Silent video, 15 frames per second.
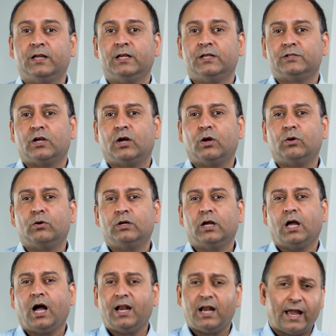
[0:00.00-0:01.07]
So,
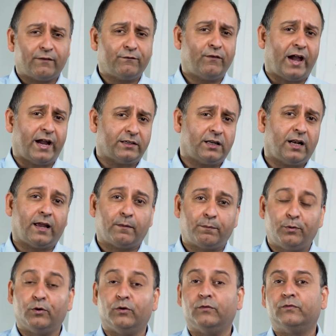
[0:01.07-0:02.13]
I like facts, I like
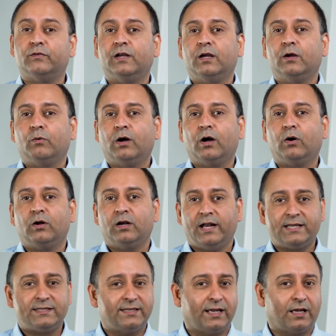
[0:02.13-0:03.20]
proof. Well,
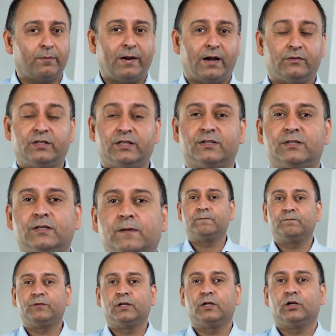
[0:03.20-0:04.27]
let's think about this.
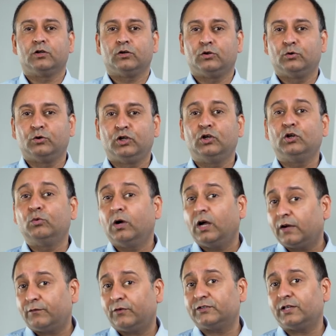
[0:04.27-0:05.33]
Do you
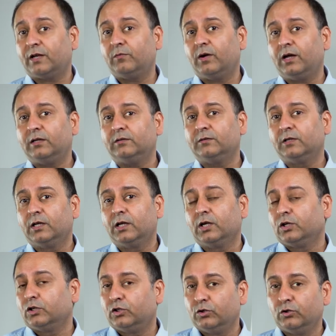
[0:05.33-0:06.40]
work for someone?
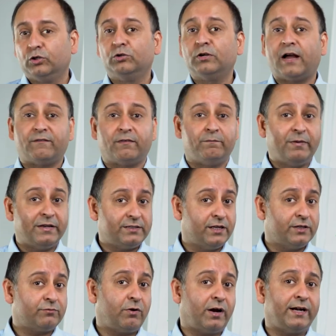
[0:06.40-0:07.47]
Do you have a
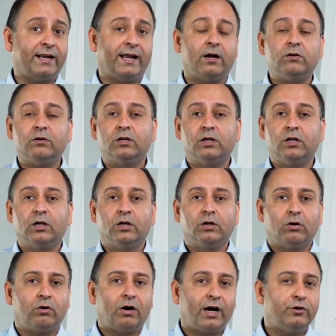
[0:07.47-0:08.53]
business right now?
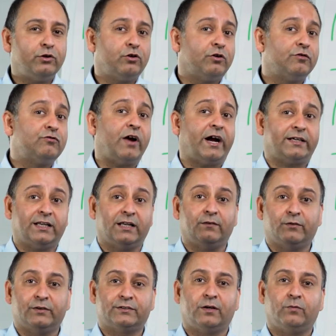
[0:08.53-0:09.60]
Or are you contracting
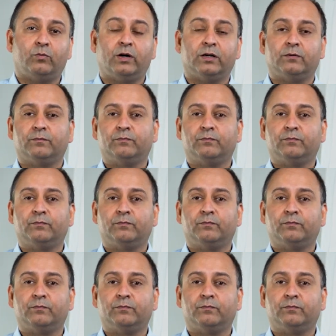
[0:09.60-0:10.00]
for someone?